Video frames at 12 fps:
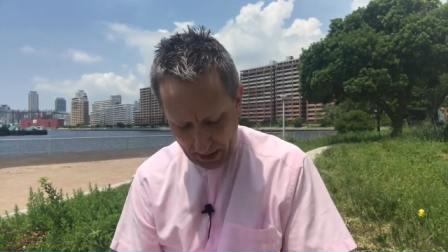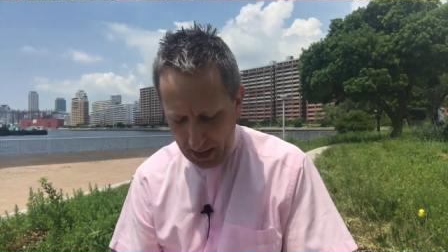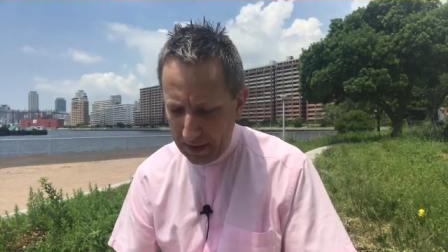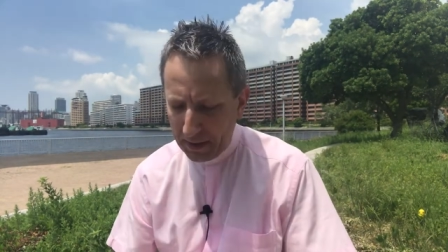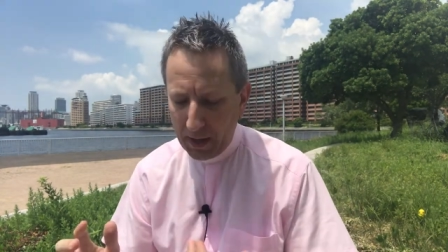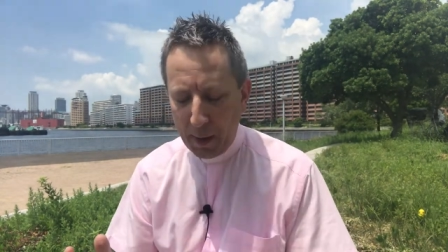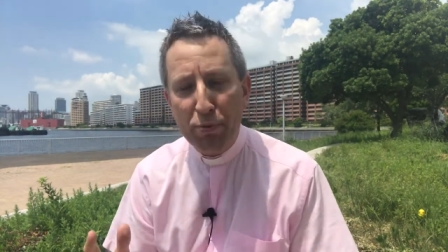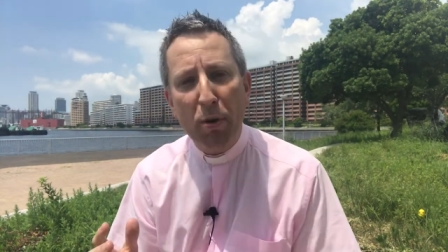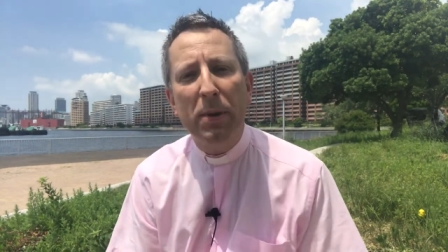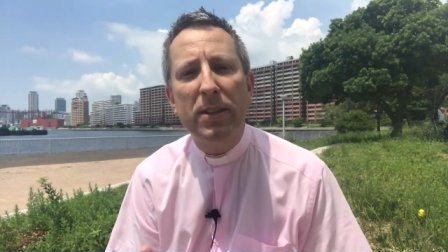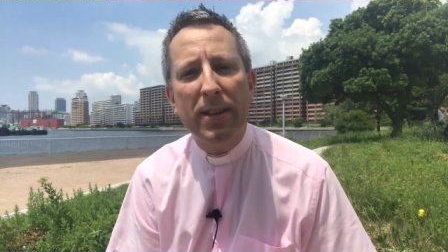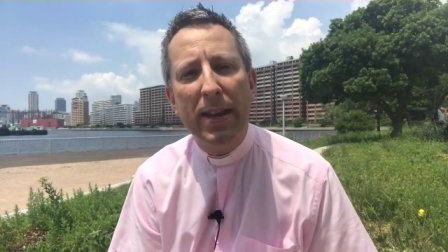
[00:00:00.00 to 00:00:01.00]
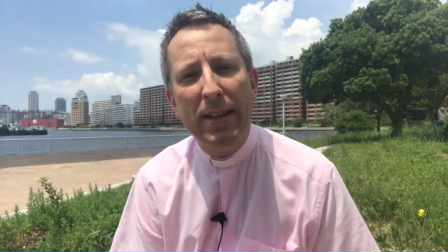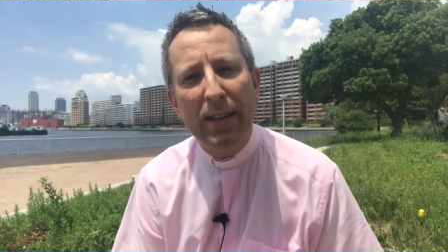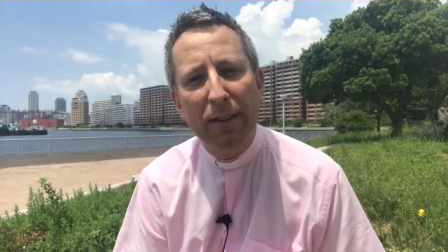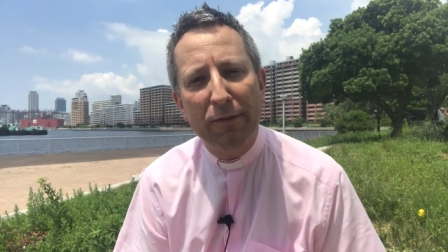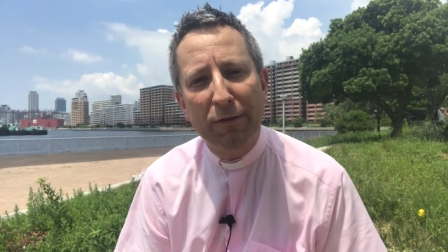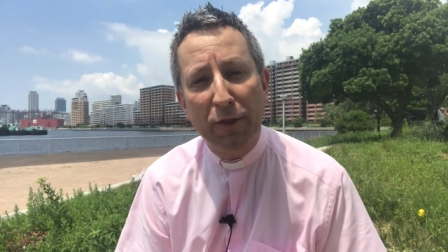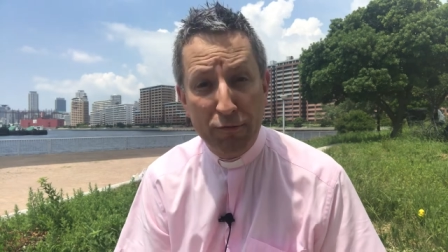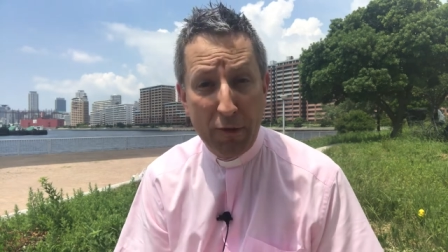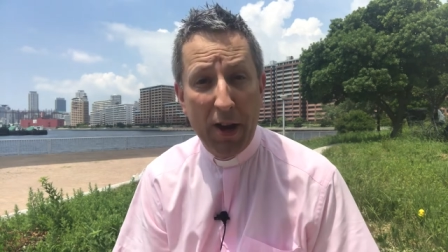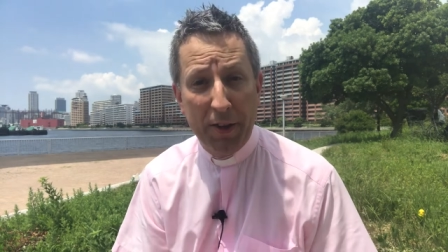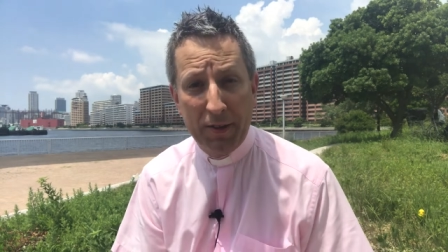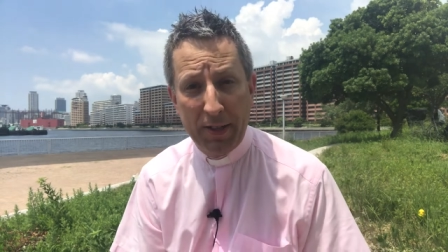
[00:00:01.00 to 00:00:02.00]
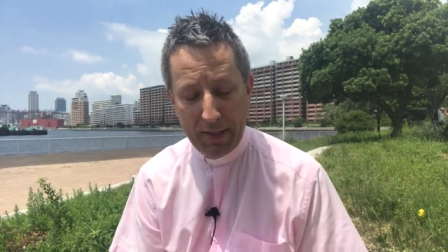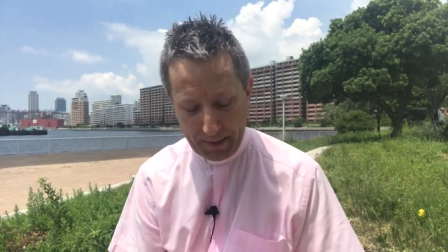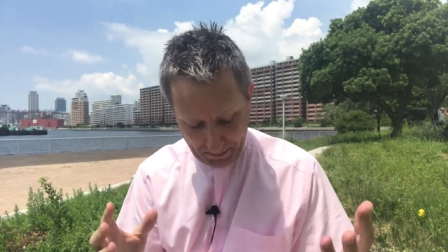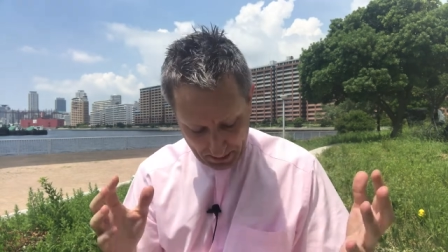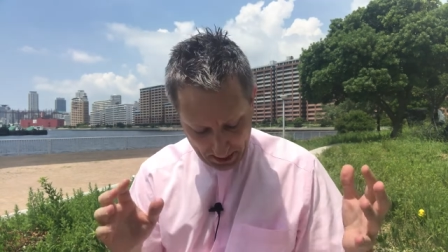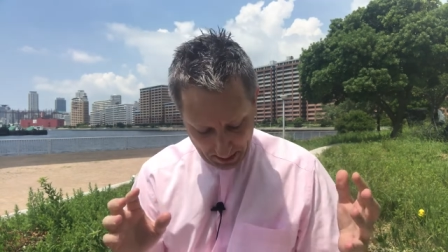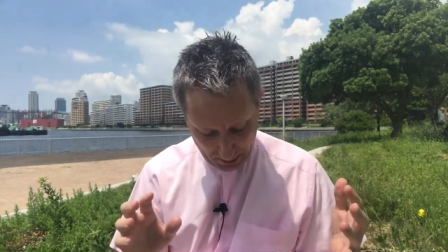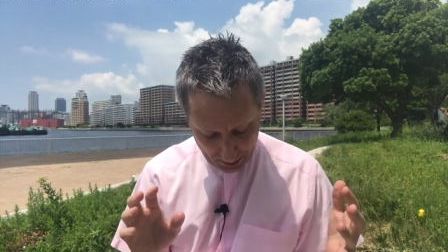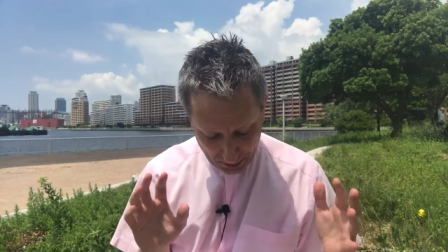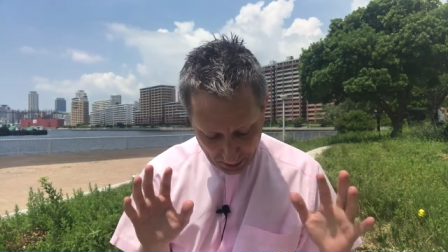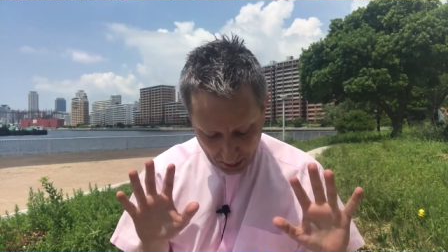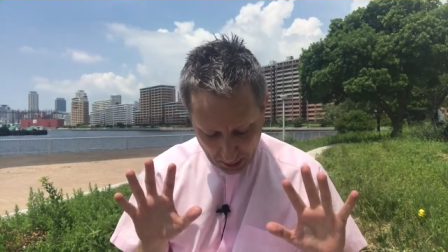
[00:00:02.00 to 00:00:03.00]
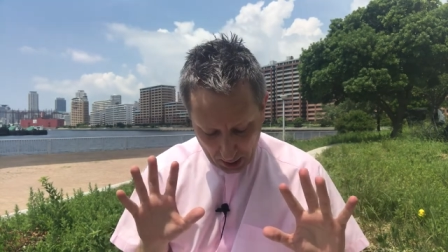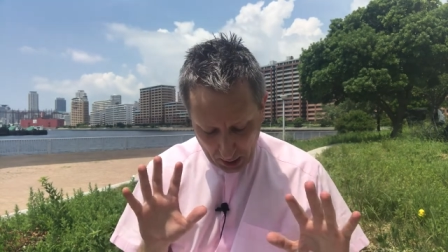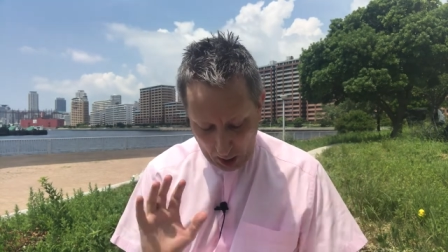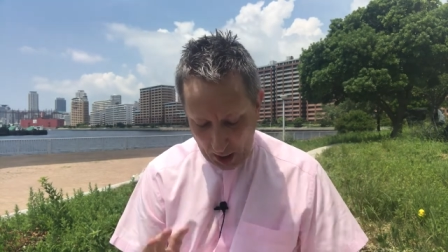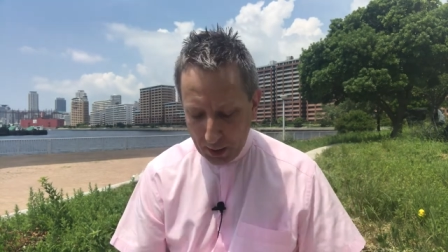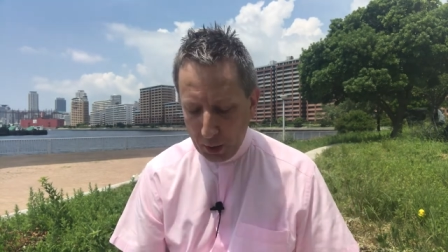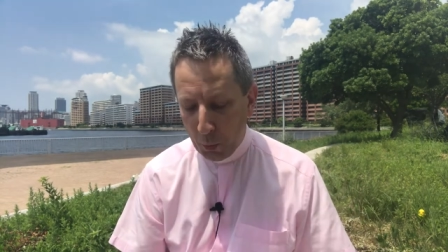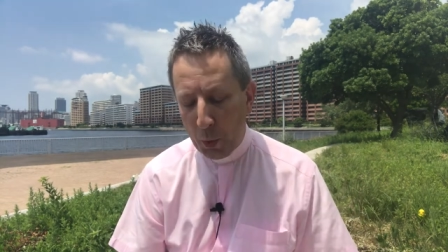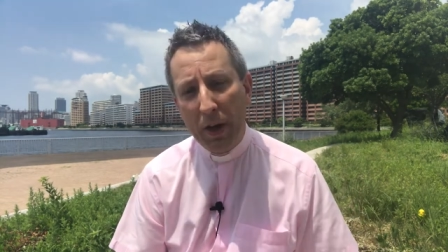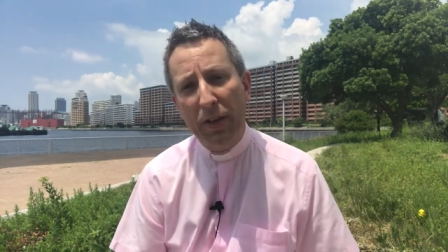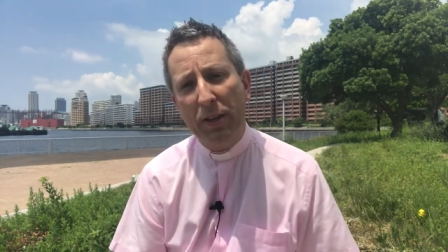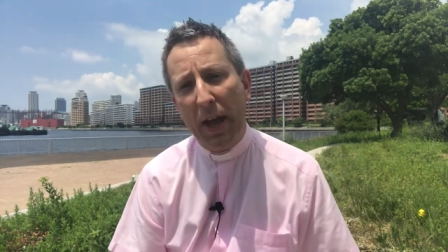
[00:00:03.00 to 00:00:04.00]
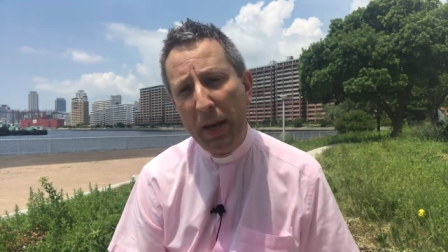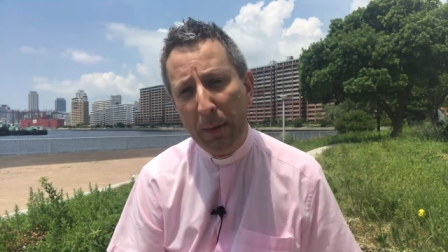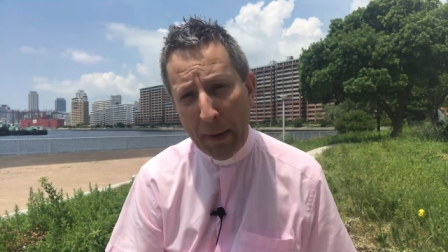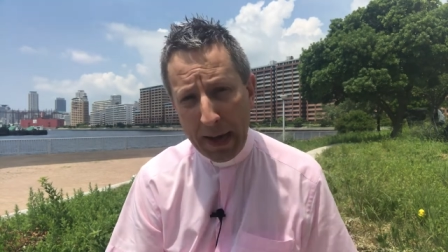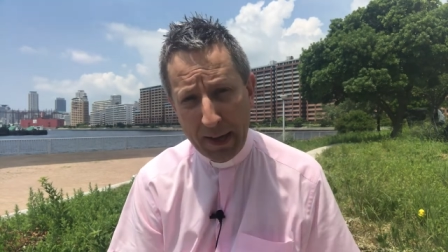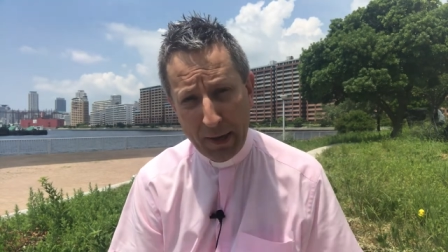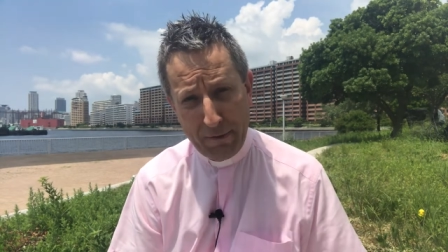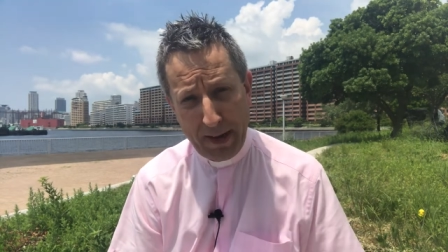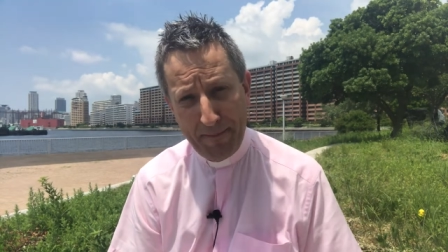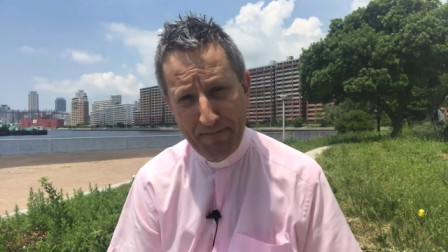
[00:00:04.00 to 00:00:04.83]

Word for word: I think that I probably take it for granted that I can walk into any bakery